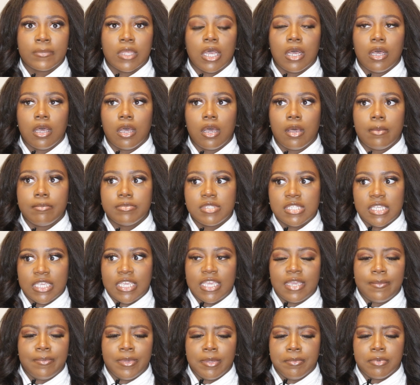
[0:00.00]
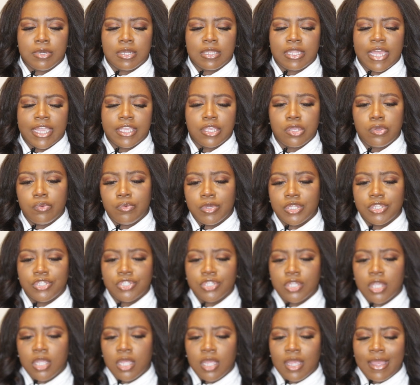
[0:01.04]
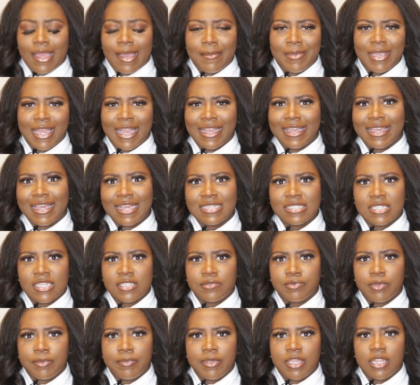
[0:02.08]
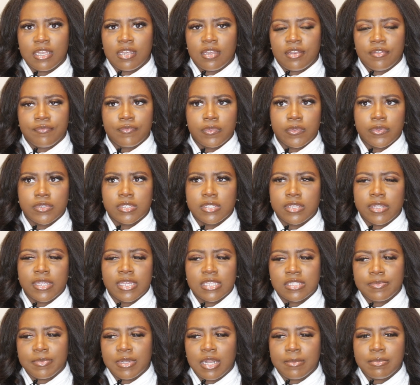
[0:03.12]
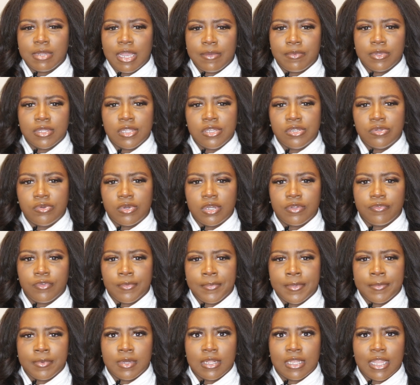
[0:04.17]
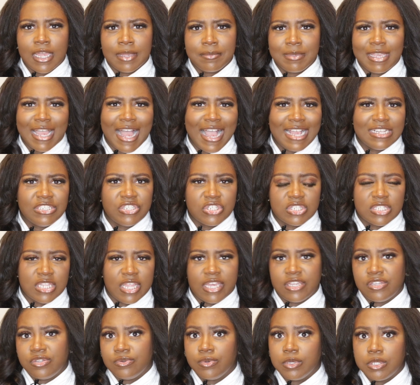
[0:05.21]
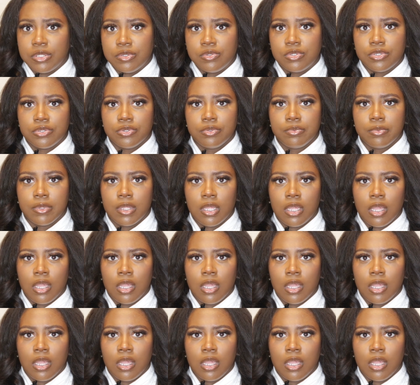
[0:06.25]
To get people to like you, which, I mean, I guess that's what being an influencer is, but I'm not really doing it for people to like me. I just like doing YouTube.